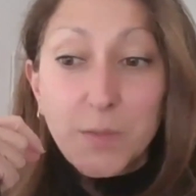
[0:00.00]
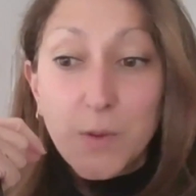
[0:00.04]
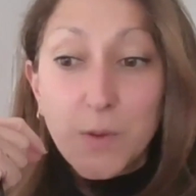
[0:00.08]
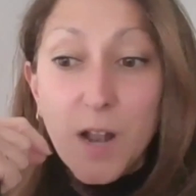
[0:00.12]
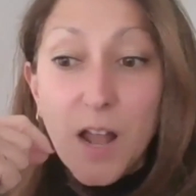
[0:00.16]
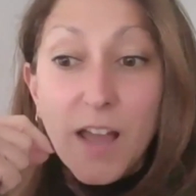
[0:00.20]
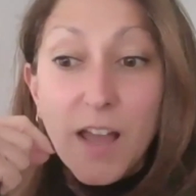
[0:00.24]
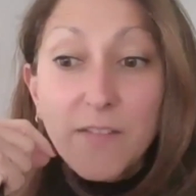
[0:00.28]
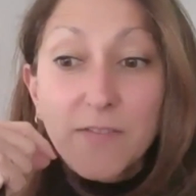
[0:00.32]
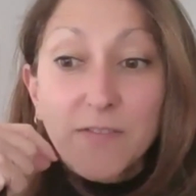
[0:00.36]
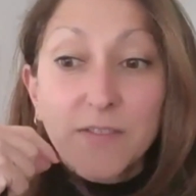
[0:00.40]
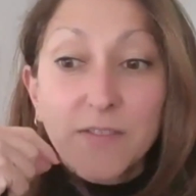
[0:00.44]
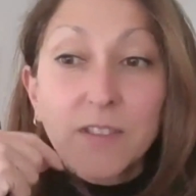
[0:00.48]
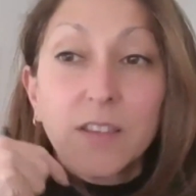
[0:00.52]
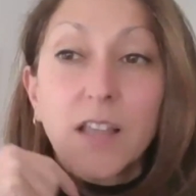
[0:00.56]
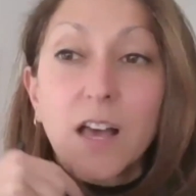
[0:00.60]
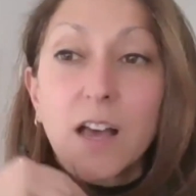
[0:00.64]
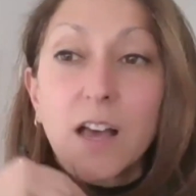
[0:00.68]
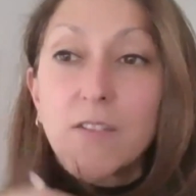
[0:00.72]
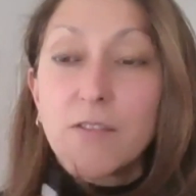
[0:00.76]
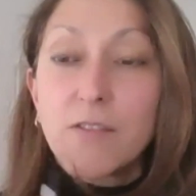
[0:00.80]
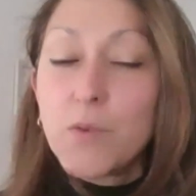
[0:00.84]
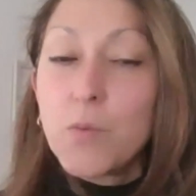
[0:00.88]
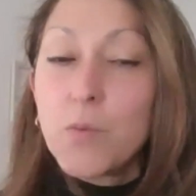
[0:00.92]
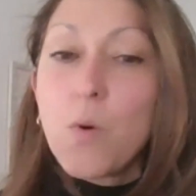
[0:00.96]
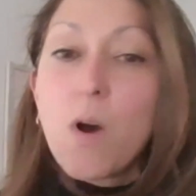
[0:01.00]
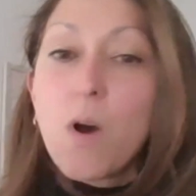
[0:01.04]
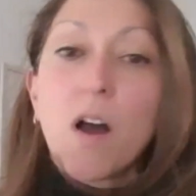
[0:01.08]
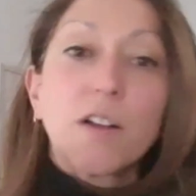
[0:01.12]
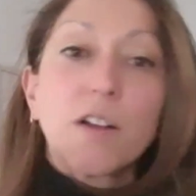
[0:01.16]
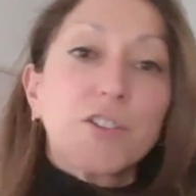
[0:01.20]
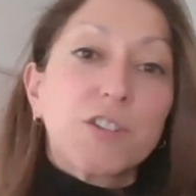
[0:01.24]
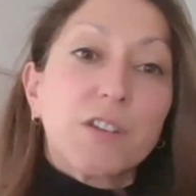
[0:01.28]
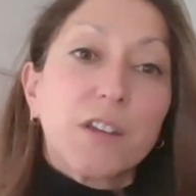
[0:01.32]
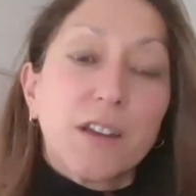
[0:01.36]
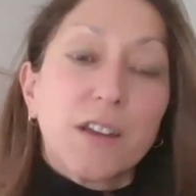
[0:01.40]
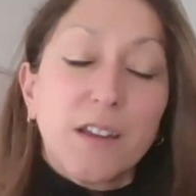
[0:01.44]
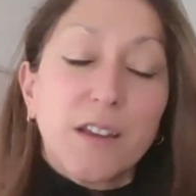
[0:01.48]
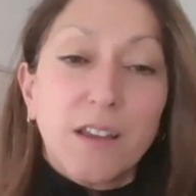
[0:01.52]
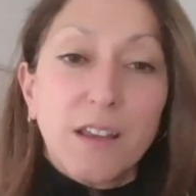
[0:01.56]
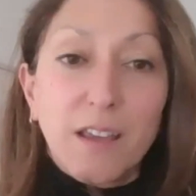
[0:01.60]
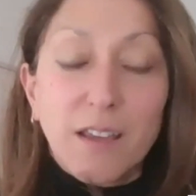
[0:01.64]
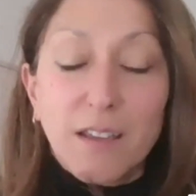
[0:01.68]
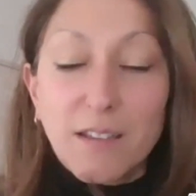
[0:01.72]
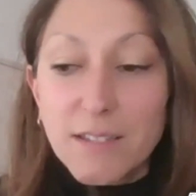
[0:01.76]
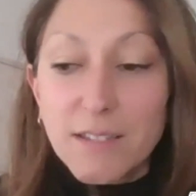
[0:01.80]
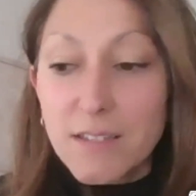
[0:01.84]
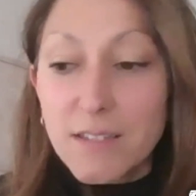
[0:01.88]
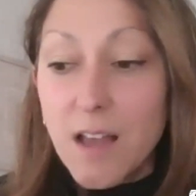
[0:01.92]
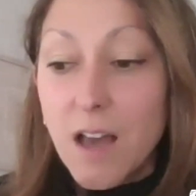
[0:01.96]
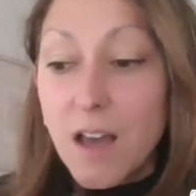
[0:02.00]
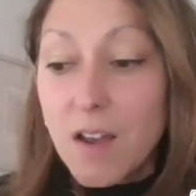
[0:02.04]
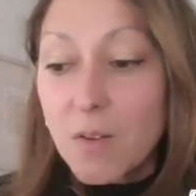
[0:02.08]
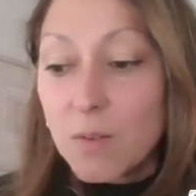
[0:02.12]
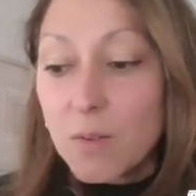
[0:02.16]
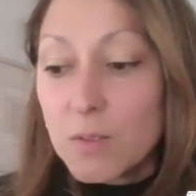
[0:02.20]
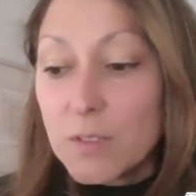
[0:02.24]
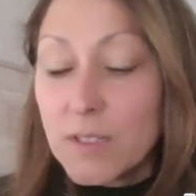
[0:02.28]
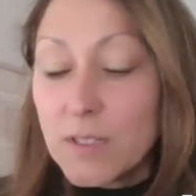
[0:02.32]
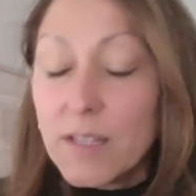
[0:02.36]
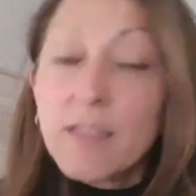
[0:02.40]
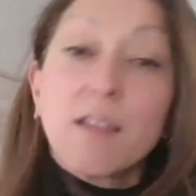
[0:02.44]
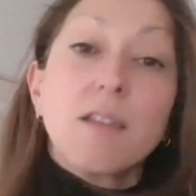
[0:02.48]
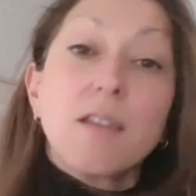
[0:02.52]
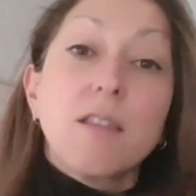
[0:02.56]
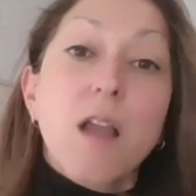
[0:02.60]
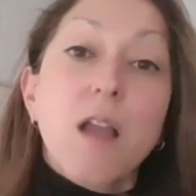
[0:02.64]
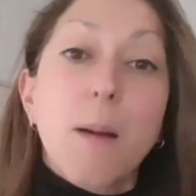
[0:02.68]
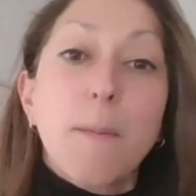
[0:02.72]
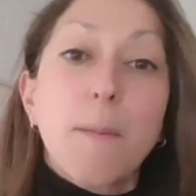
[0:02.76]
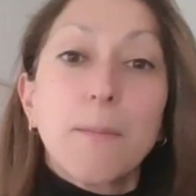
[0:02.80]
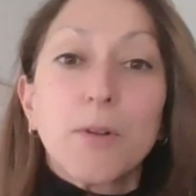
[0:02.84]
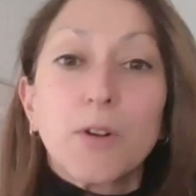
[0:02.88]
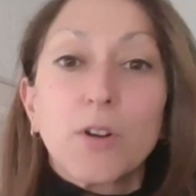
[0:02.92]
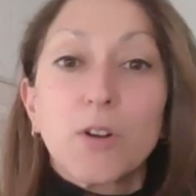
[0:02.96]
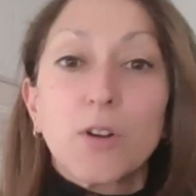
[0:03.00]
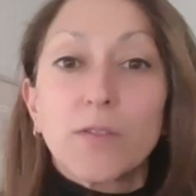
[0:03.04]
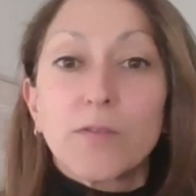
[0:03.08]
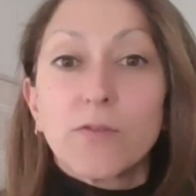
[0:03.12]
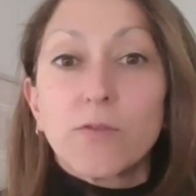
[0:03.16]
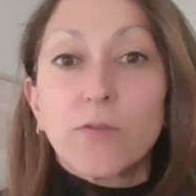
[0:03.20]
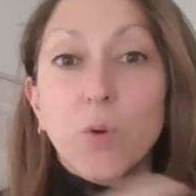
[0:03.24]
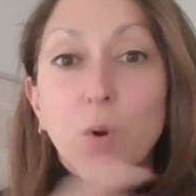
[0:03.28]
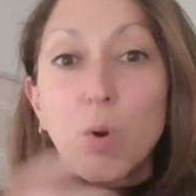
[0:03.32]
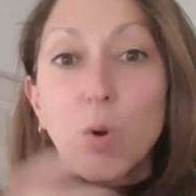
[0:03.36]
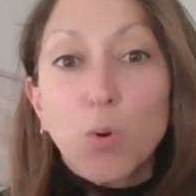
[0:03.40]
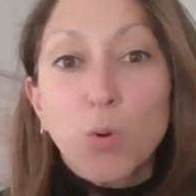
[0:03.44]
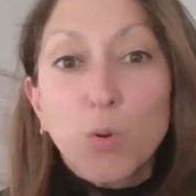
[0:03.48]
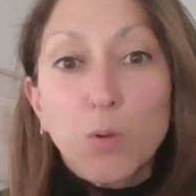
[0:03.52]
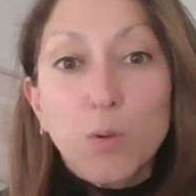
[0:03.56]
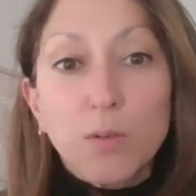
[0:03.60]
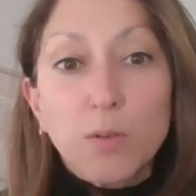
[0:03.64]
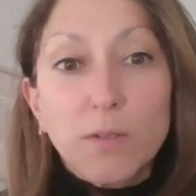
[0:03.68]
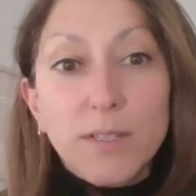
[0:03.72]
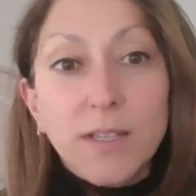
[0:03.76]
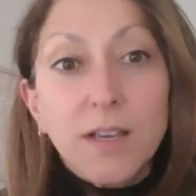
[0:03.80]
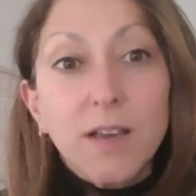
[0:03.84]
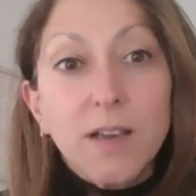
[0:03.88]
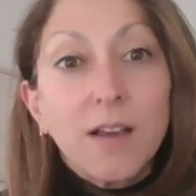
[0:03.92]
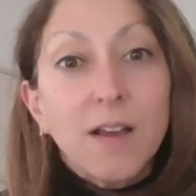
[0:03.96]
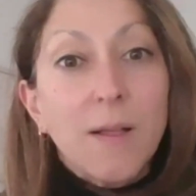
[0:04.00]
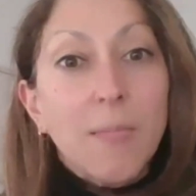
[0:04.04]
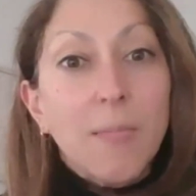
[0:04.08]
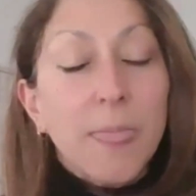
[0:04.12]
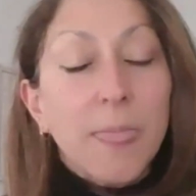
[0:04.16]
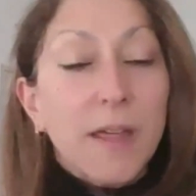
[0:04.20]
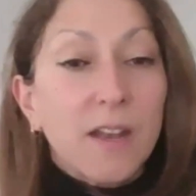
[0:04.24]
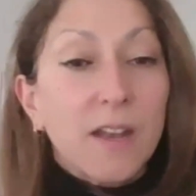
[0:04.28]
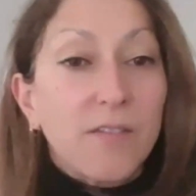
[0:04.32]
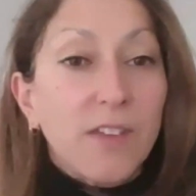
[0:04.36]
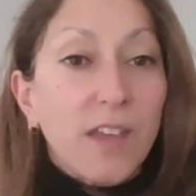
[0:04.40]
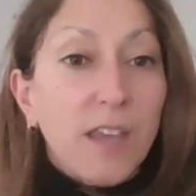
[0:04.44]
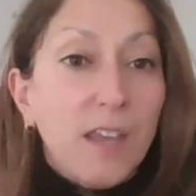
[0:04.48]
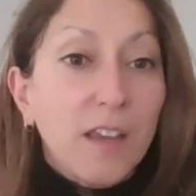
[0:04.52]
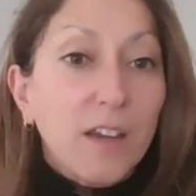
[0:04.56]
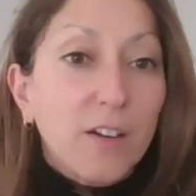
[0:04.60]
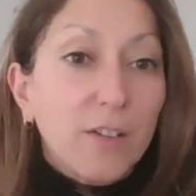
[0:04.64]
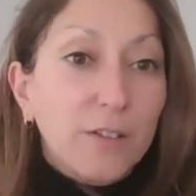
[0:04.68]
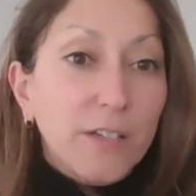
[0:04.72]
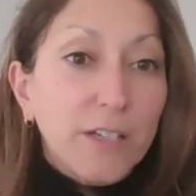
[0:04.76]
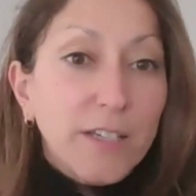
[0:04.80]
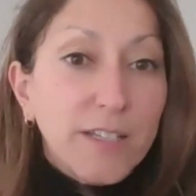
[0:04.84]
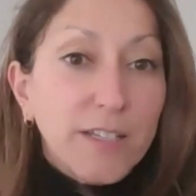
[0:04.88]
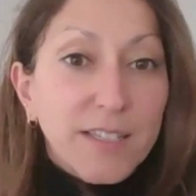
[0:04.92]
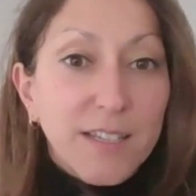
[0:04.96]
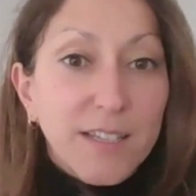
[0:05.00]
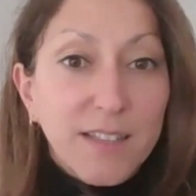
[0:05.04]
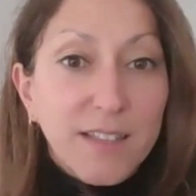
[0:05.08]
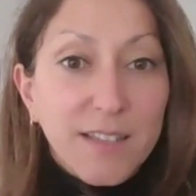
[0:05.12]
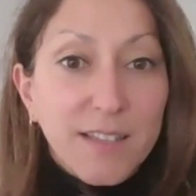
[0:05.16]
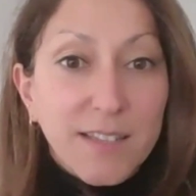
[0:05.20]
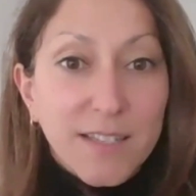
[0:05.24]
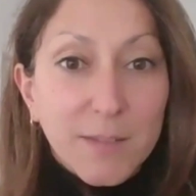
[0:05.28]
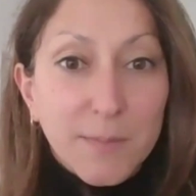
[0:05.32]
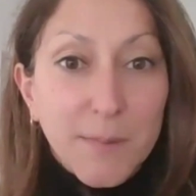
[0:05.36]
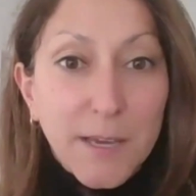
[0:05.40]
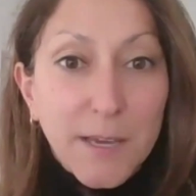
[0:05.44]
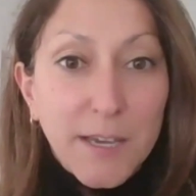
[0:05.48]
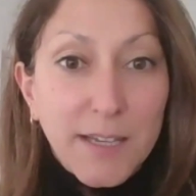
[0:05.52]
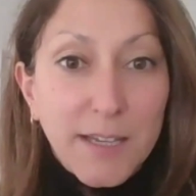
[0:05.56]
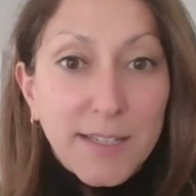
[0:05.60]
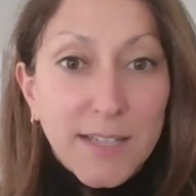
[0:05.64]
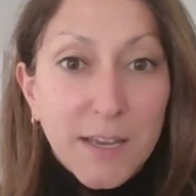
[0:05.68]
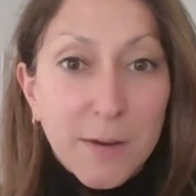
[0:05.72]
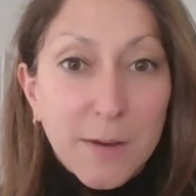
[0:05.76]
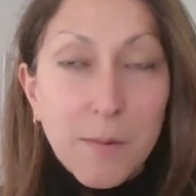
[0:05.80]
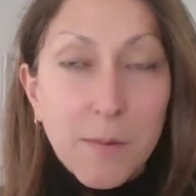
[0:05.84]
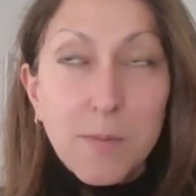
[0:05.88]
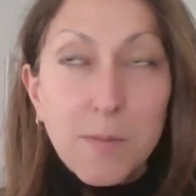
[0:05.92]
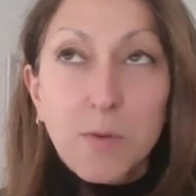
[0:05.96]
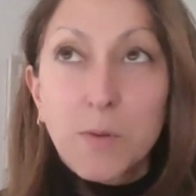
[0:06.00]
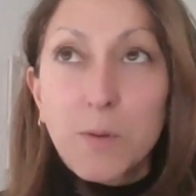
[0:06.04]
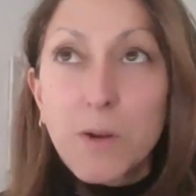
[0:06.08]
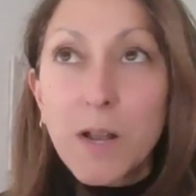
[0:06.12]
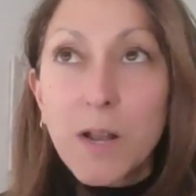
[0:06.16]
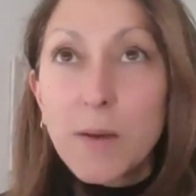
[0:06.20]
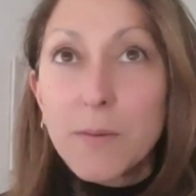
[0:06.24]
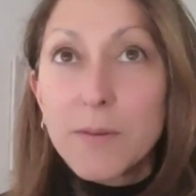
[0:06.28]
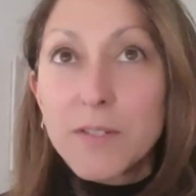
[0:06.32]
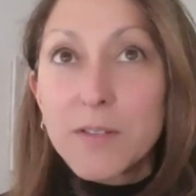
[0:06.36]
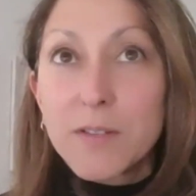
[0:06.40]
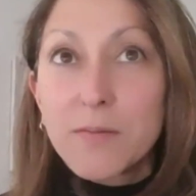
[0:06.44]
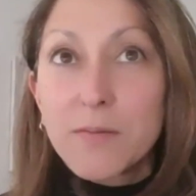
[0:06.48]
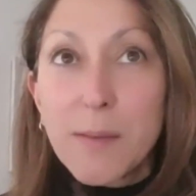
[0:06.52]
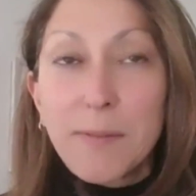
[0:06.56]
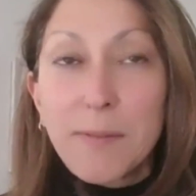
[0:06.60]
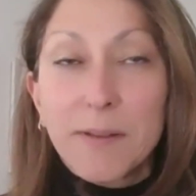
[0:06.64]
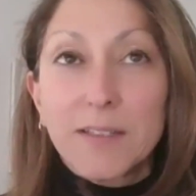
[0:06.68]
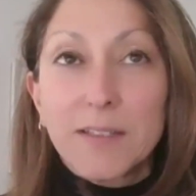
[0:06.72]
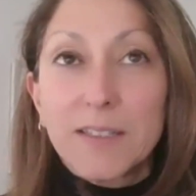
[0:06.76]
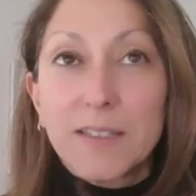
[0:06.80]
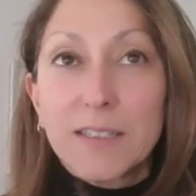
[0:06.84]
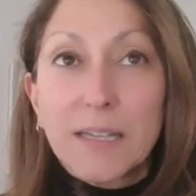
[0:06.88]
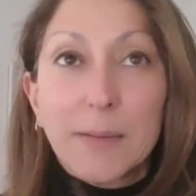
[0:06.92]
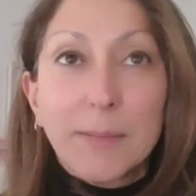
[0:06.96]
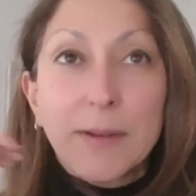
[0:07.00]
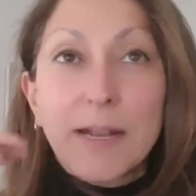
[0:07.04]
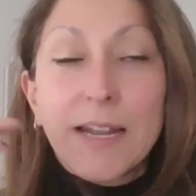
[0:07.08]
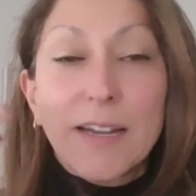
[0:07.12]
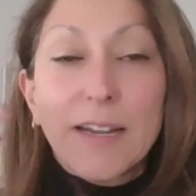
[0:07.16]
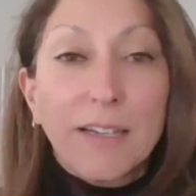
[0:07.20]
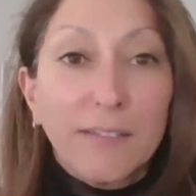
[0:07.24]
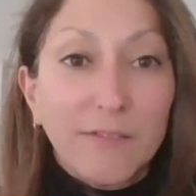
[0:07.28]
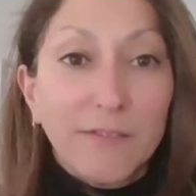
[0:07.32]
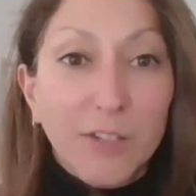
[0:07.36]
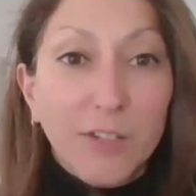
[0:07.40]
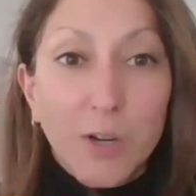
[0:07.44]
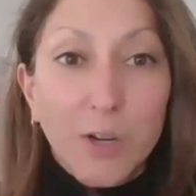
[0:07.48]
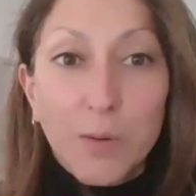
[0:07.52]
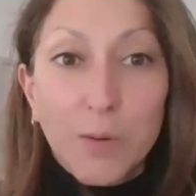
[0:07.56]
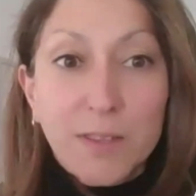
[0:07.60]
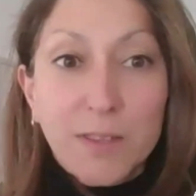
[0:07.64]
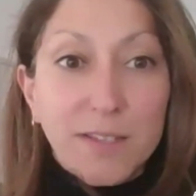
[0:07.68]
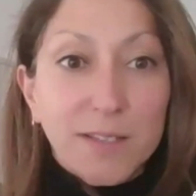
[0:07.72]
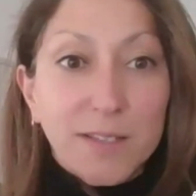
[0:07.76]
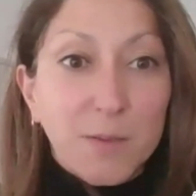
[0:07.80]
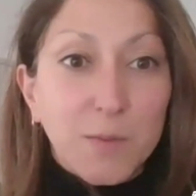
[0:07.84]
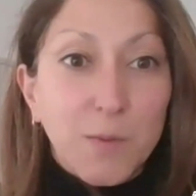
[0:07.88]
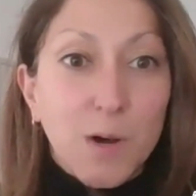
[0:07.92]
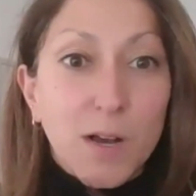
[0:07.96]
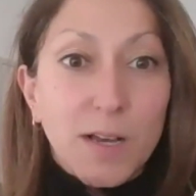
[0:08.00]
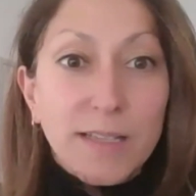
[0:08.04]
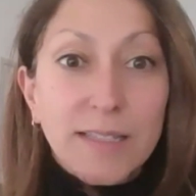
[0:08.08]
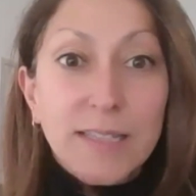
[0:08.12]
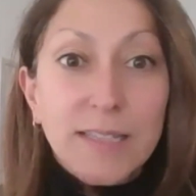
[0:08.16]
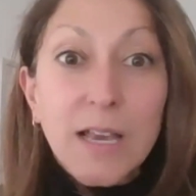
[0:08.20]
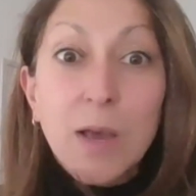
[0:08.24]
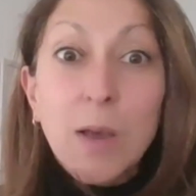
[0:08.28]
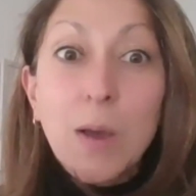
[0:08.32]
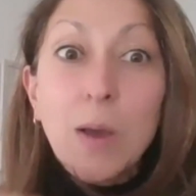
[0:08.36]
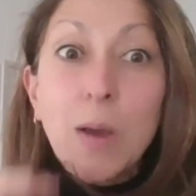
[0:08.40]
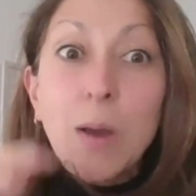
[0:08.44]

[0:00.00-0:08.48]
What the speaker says: And what I've loved watching is not only the number of roles that have increased in this space. I remember when I was a rep at Lilly, I mean, I didn't even know what this was.